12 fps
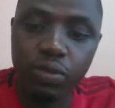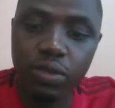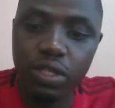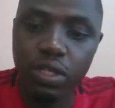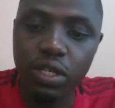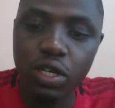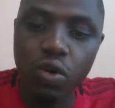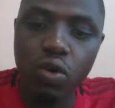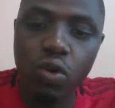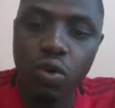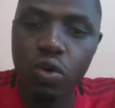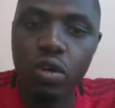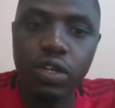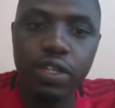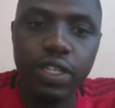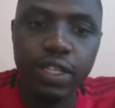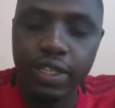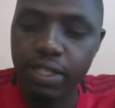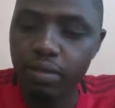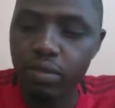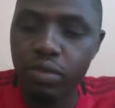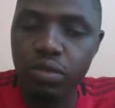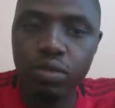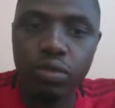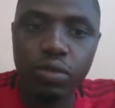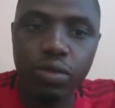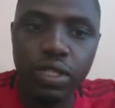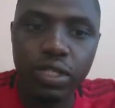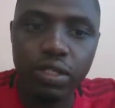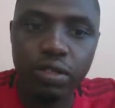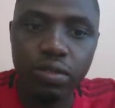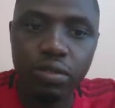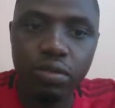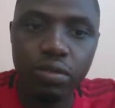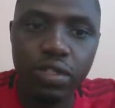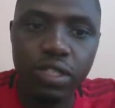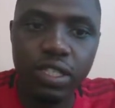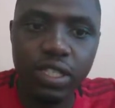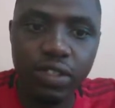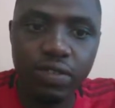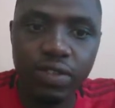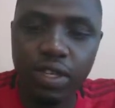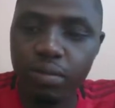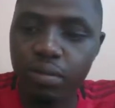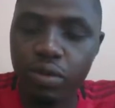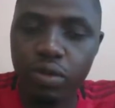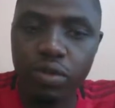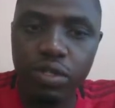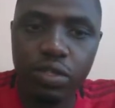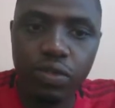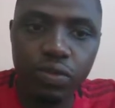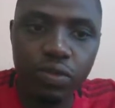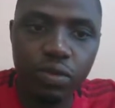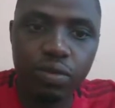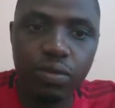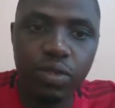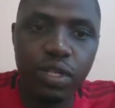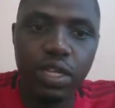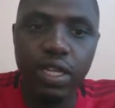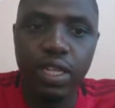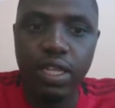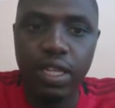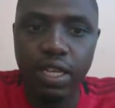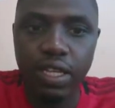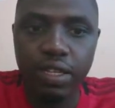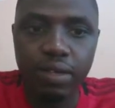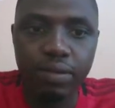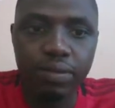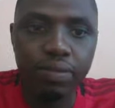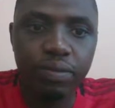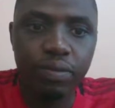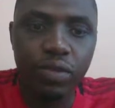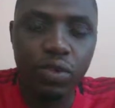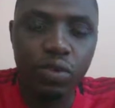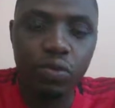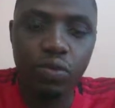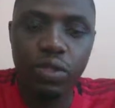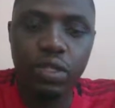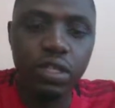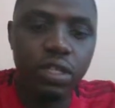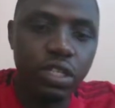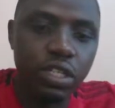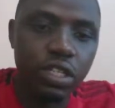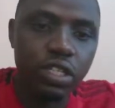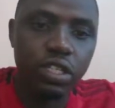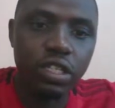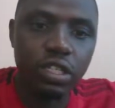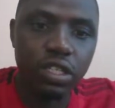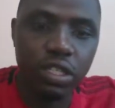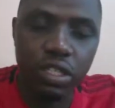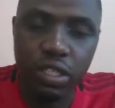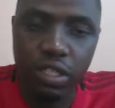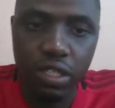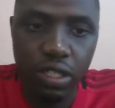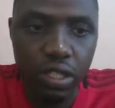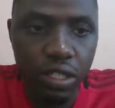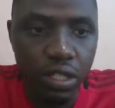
We call the table we want to save employees from, then we initialize it.